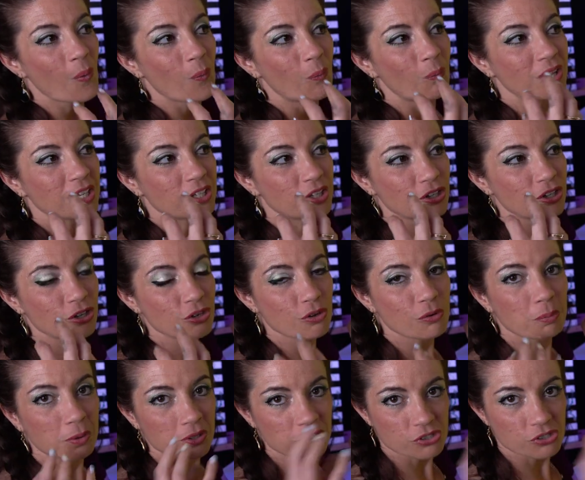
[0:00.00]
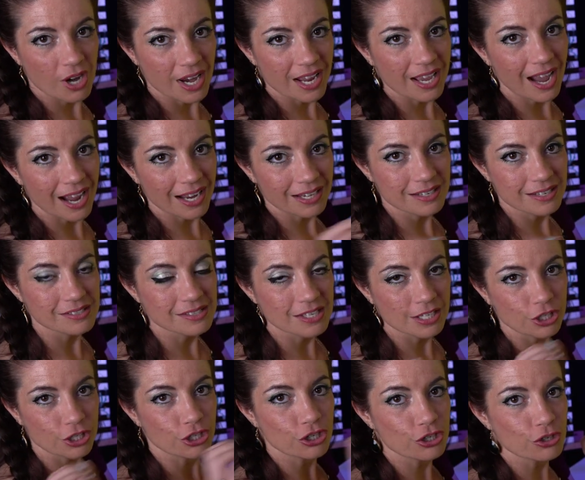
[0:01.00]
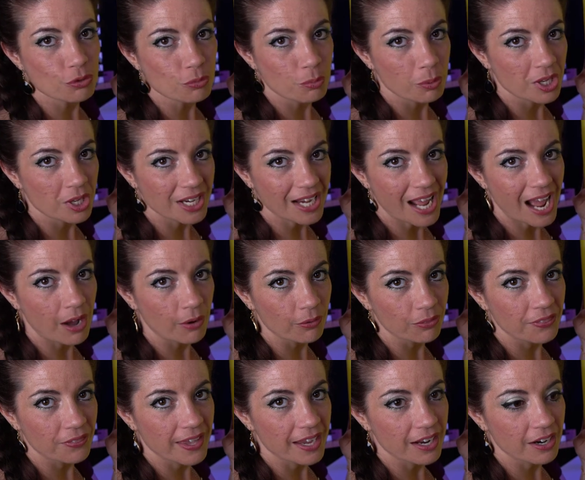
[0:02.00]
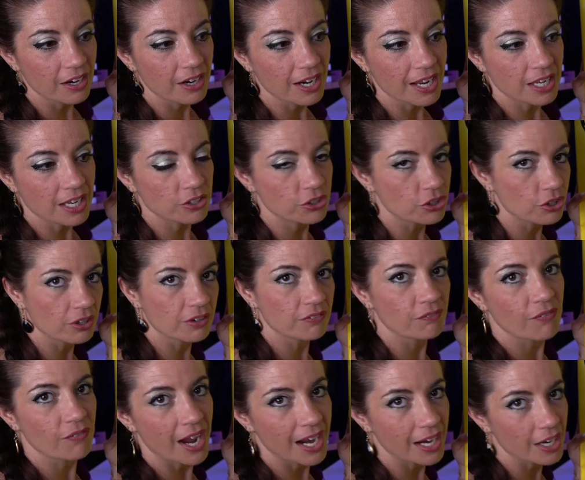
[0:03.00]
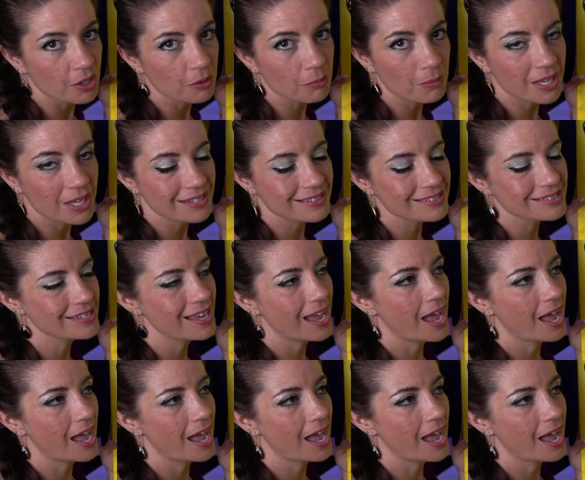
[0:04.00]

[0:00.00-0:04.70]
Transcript: when you portray kindness and you put it out there in your environment,